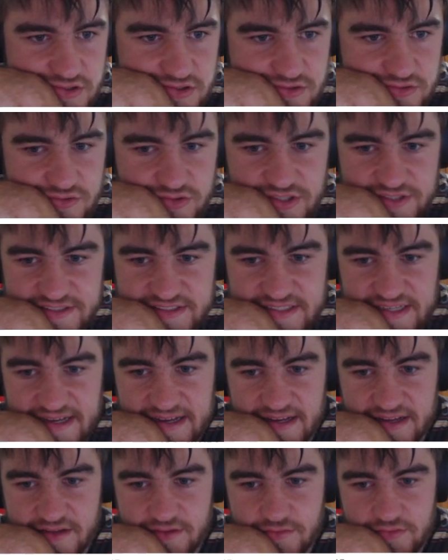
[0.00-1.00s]
what's
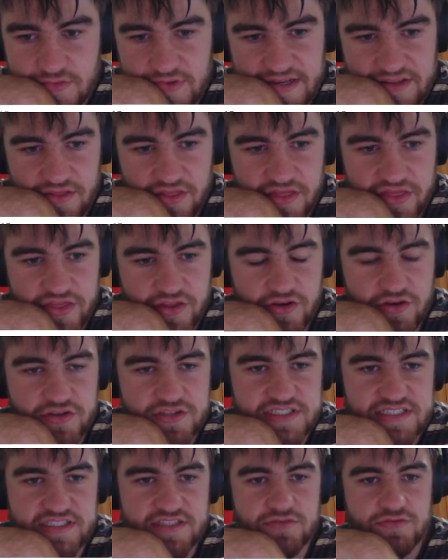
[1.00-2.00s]
that, around
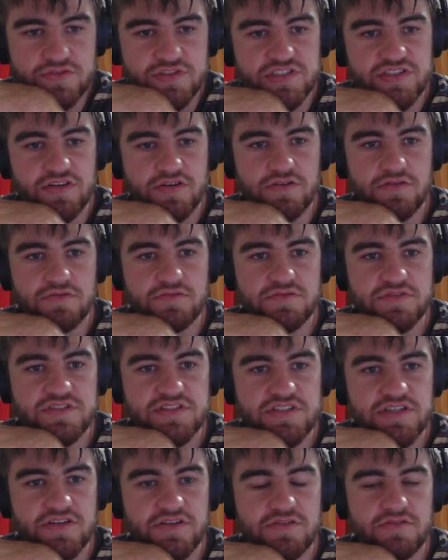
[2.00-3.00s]
30 or so.
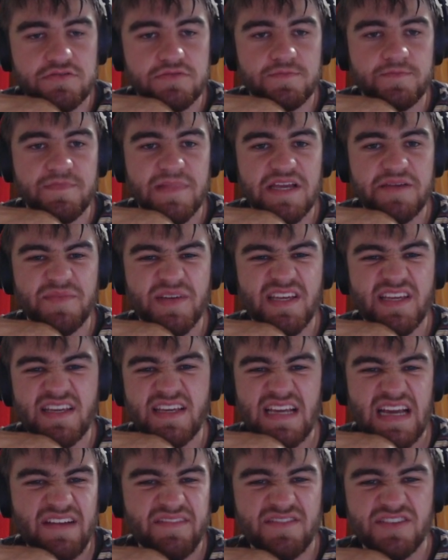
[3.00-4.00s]
So maybe he
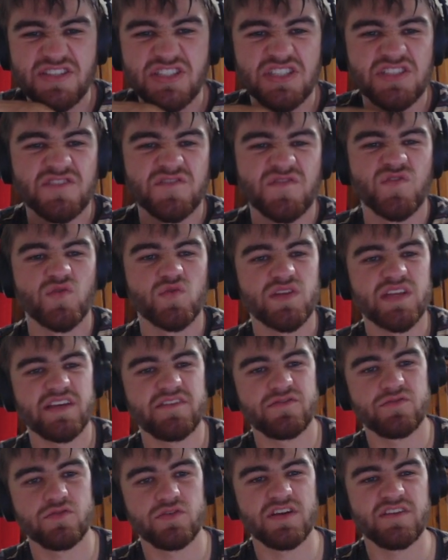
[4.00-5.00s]
averages 40,
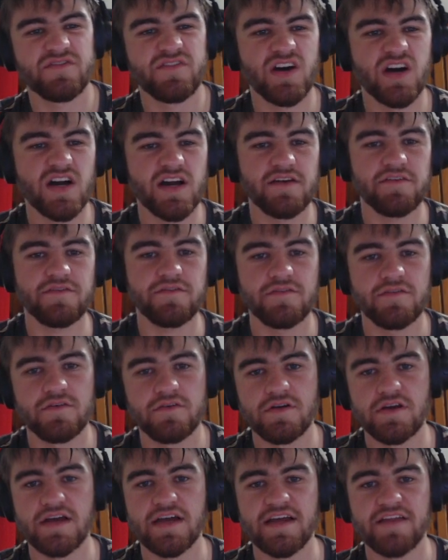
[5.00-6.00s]
45,
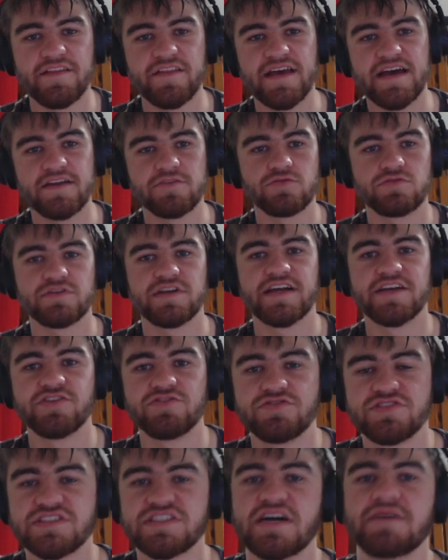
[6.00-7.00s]
and that'll get you
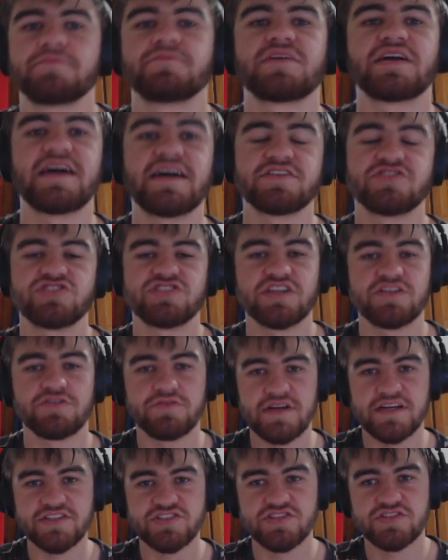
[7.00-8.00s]
some cash
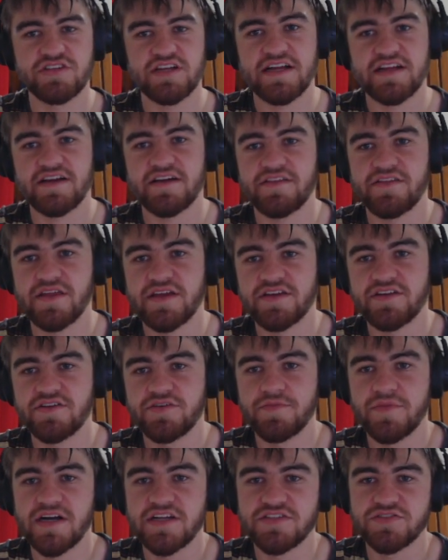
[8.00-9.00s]
generation. And I think you
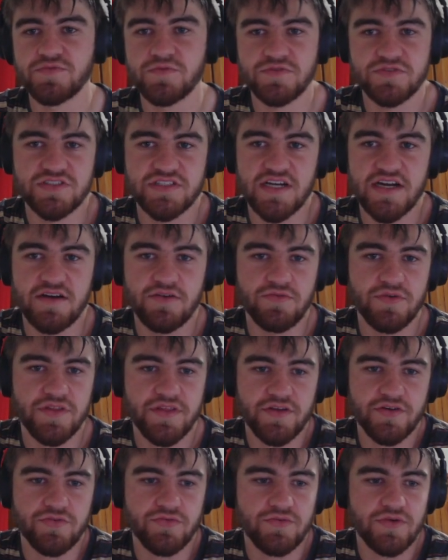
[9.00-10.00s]
might as well start with
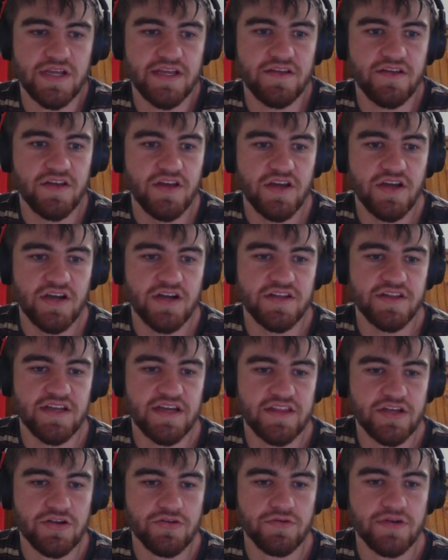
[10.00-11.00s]
a green,
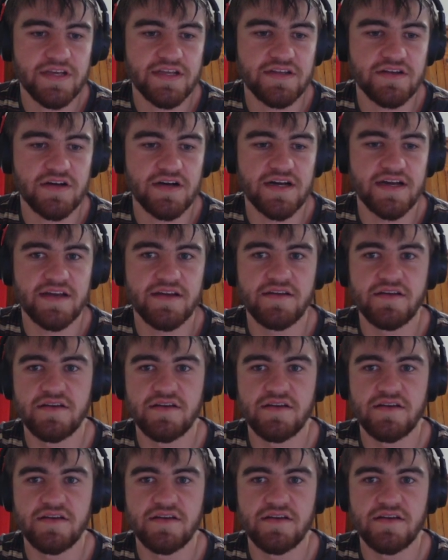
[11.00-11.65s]
another green guy,